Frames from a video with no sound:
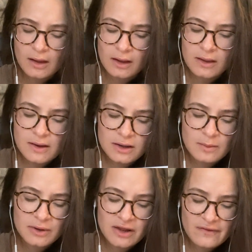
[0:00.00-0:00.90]
He
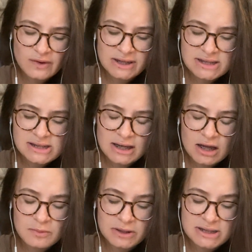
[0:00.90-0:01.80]
couldn't believe how easily he
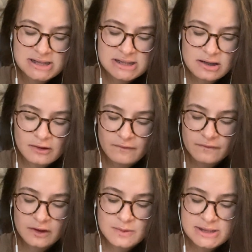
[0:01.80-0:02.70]
had been
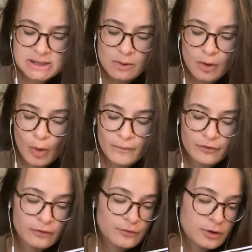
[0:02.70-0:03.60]
deceived. He was so
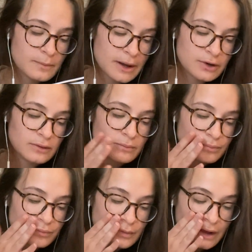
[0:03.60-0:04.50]
hopeful for a better
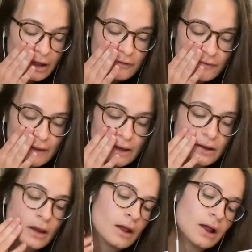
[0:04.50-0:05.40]
life he had
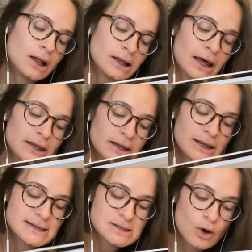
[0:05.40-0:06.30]
let
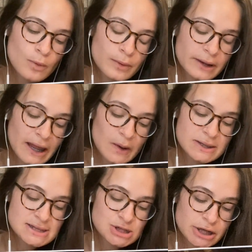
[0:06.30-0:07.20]
his hope cloud
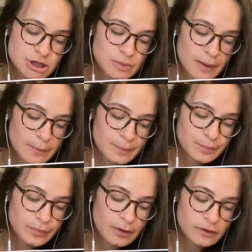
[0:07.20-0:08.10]
his judgment.
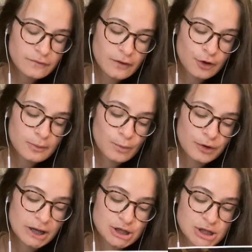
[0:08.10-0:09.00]
The following
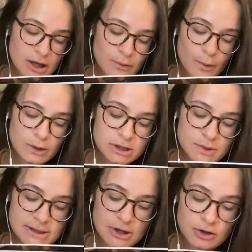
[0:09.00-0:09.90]
morning Jack awoke to a
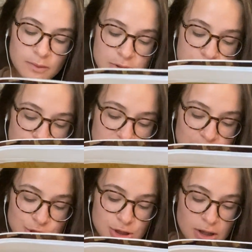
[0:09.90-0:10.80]
terrible
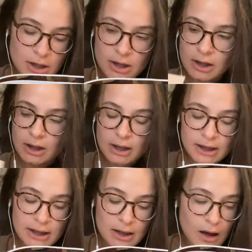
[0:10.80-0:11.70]
screech.
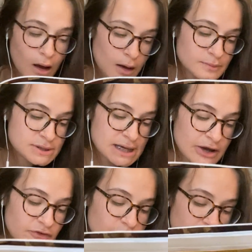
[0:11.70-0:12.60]
He hopped
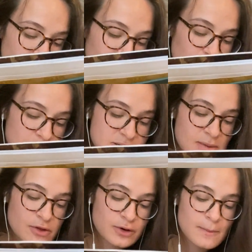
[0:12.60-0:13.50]
out of bed and found his
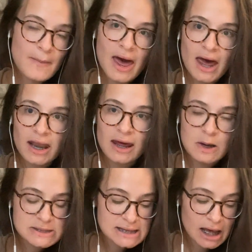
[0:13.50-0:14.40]
mother in a panic
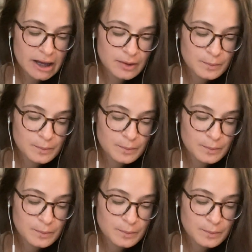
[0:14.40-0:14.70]
outside.